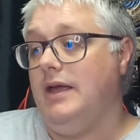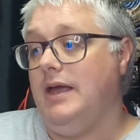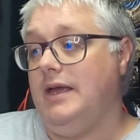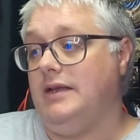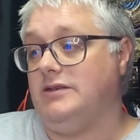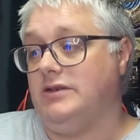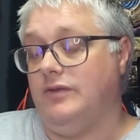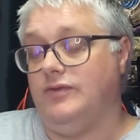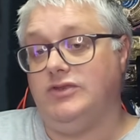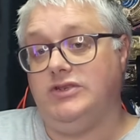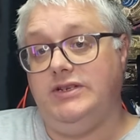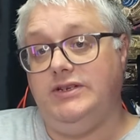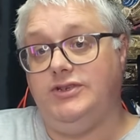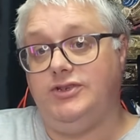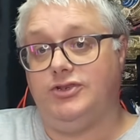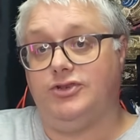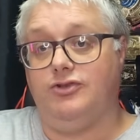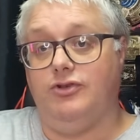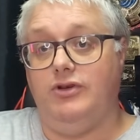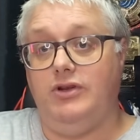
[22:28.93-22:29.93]
it's obviously
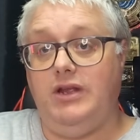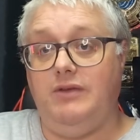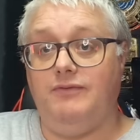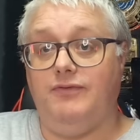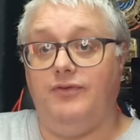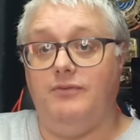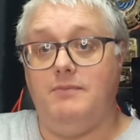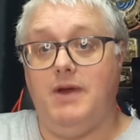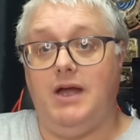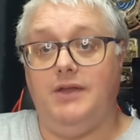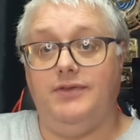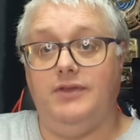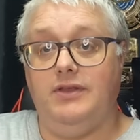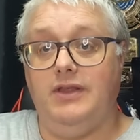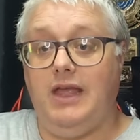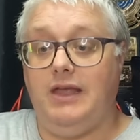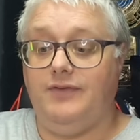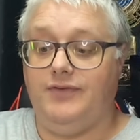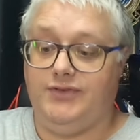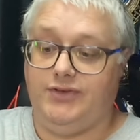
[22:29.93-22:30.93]
screwed in from
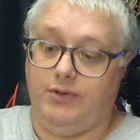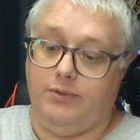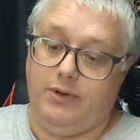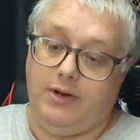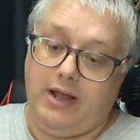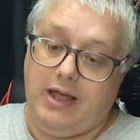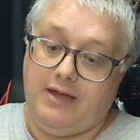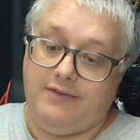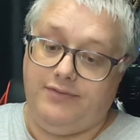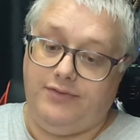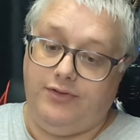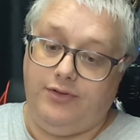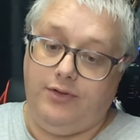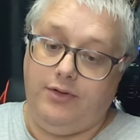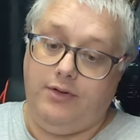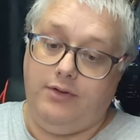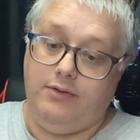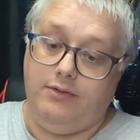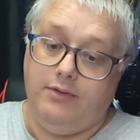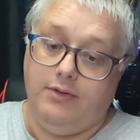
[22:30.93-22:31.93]
underneath. So I'd have
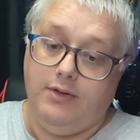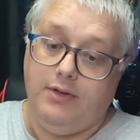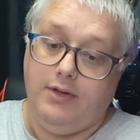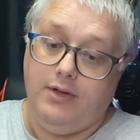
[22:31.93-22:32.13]
to